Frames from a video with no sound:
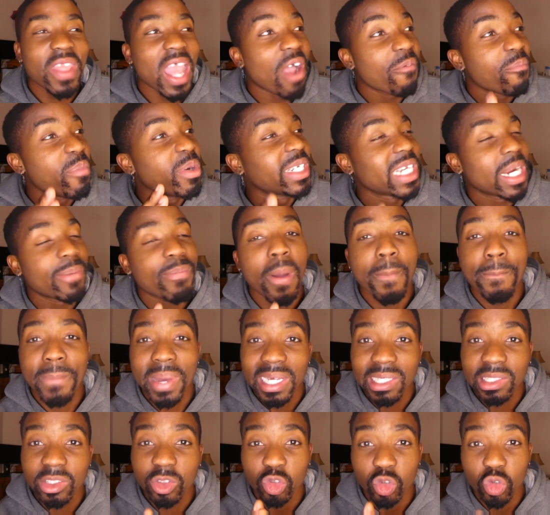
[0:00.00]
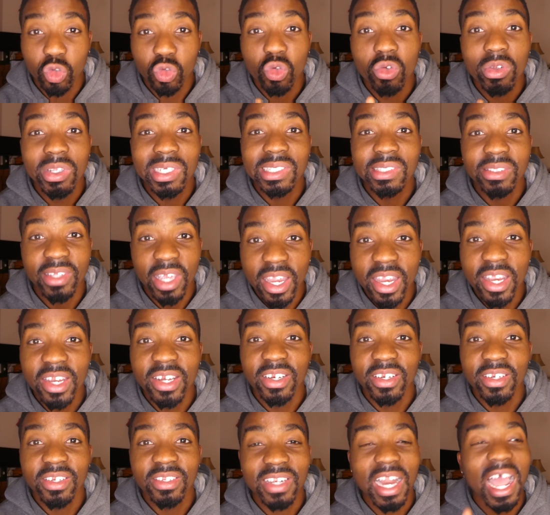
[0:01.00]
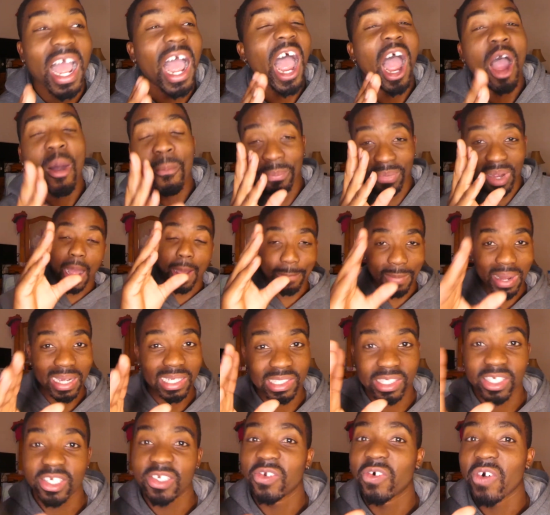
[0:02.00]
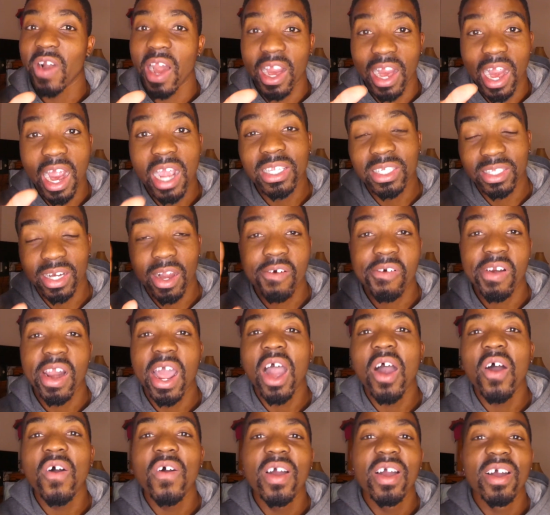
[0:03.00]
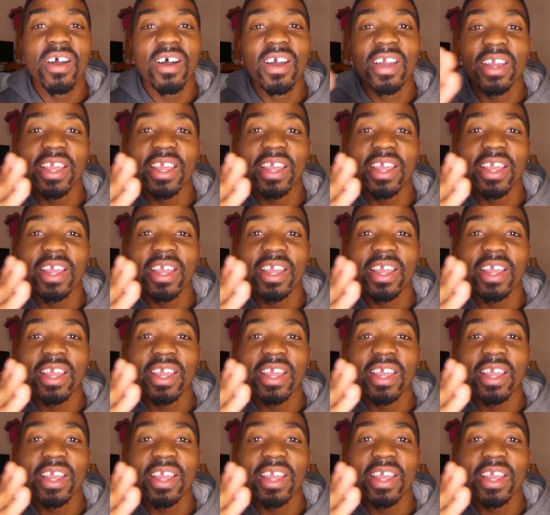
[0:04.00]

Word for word: I've been trying my best to do this thing that I'm, I'm asking right guys right now.